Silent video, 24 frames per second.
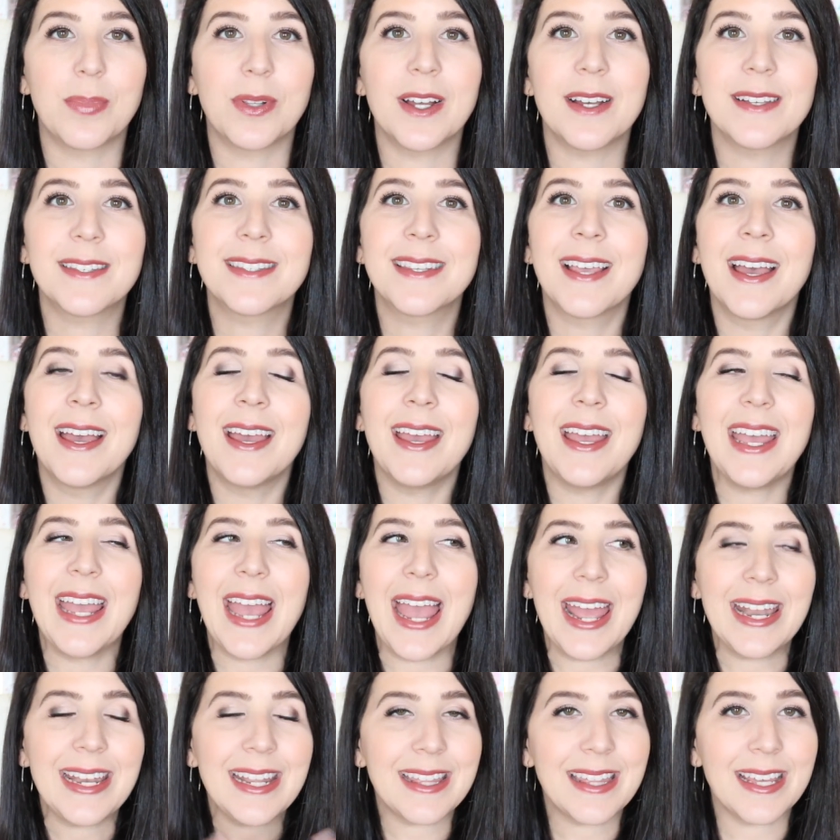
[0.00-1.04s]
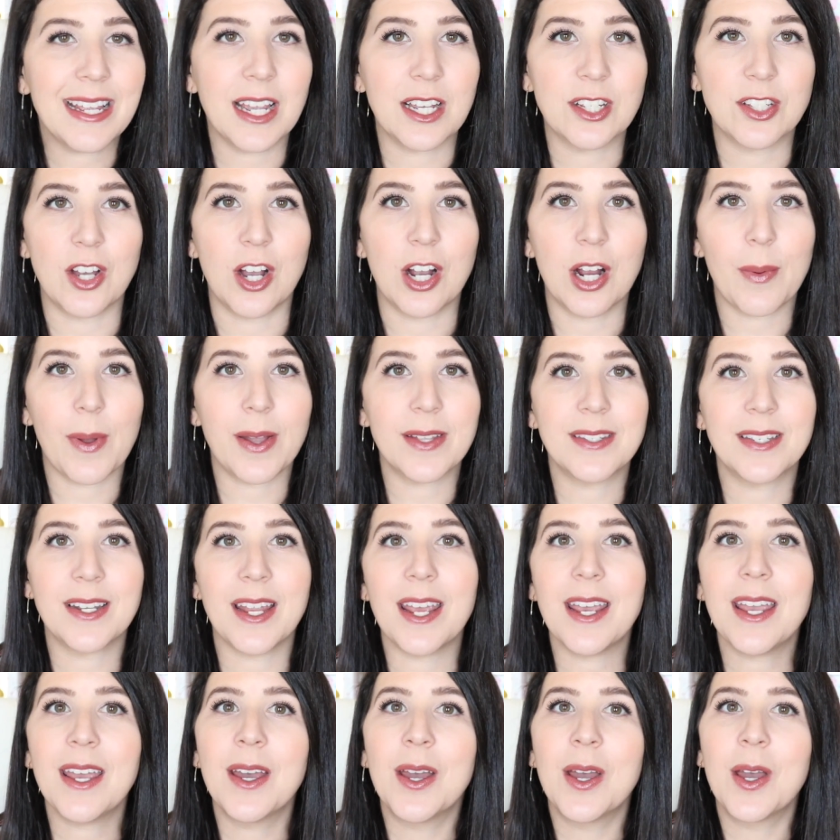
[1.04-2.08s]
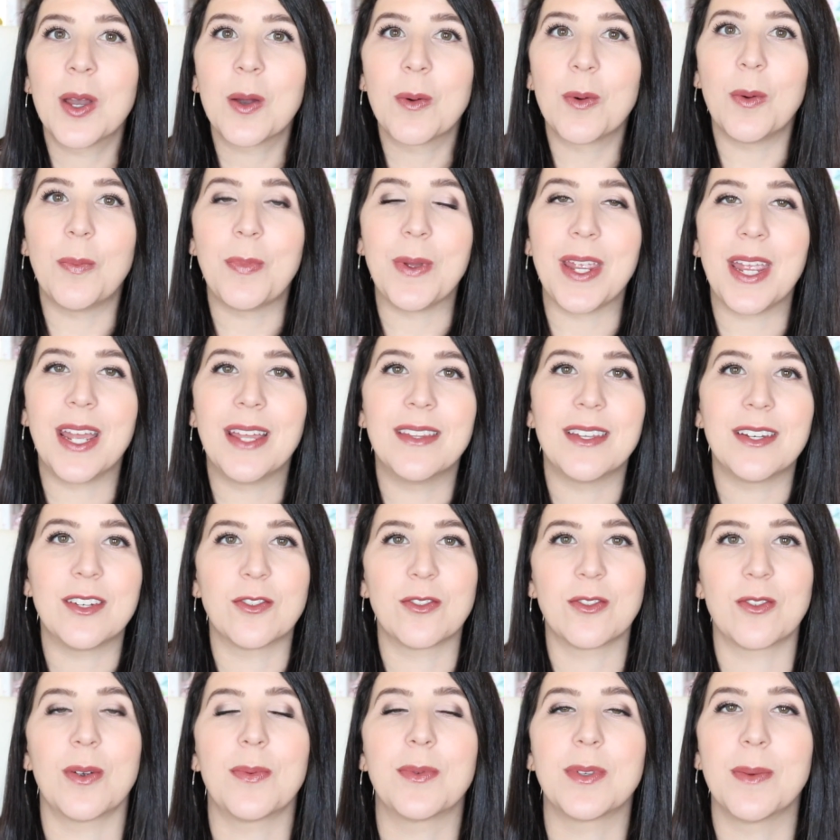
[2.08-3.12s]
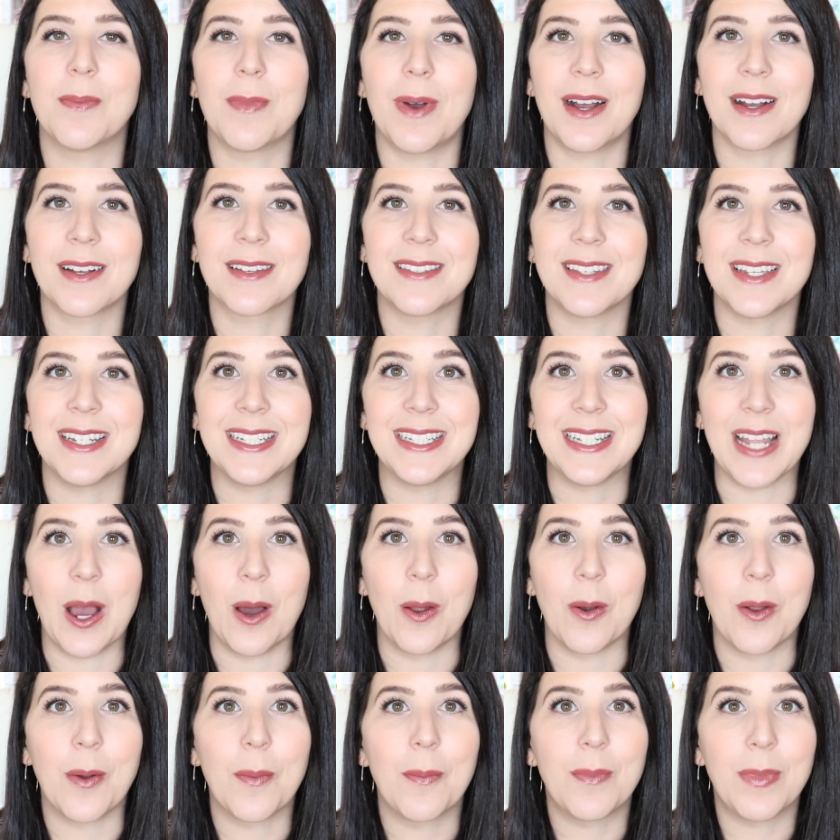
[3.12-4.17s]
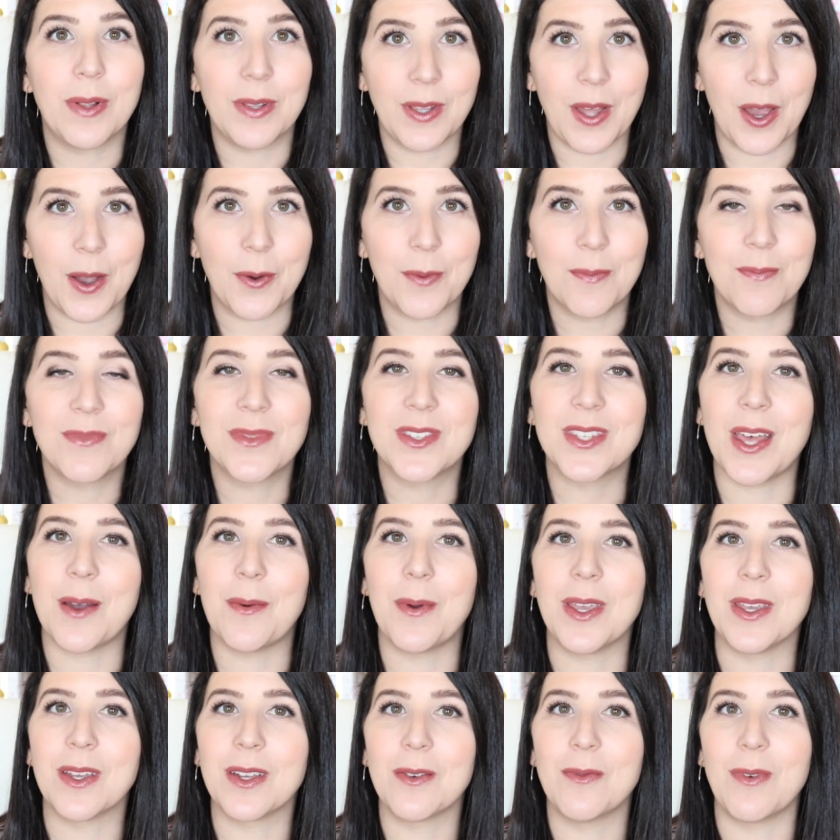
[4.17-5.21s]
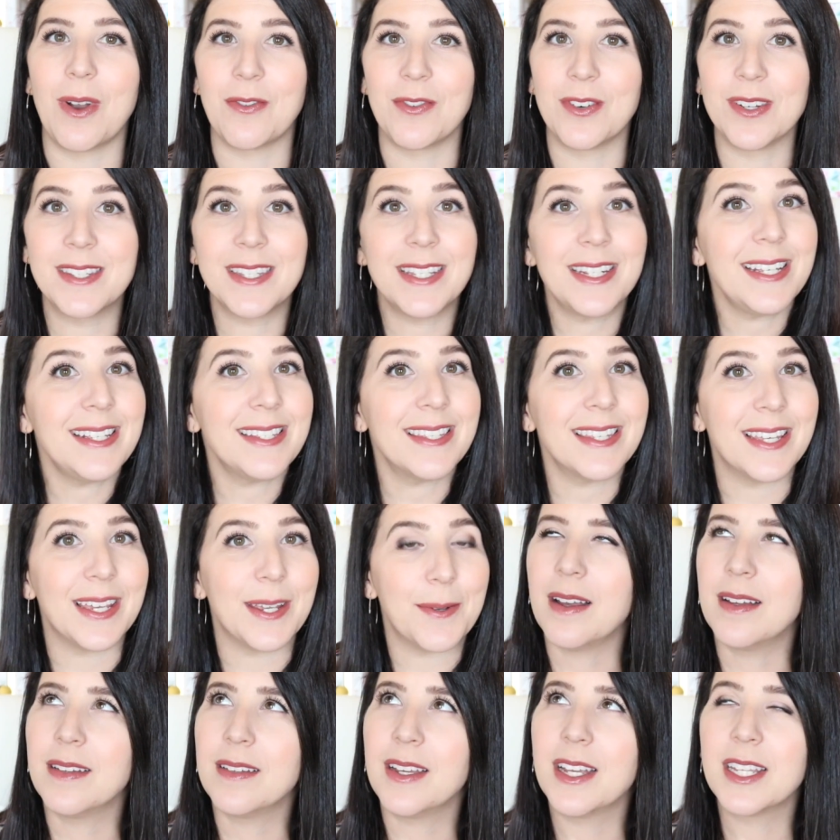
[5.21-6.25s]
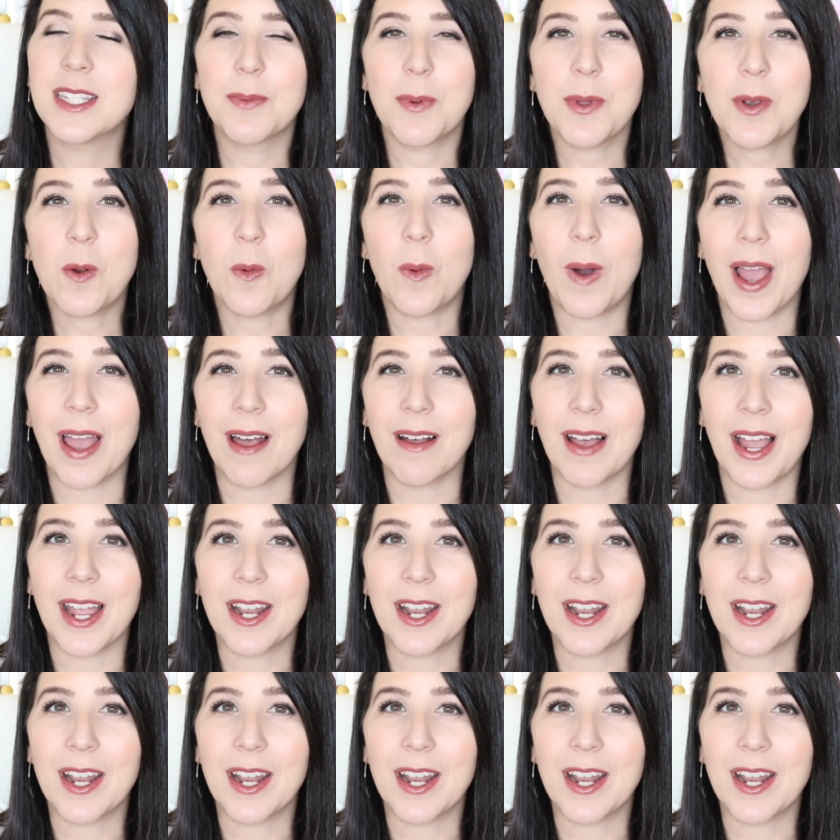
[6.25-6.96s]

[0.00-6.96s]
Plus, anything I talk about today will be in the description box down below, so that way you can reference it easily. It's been a while.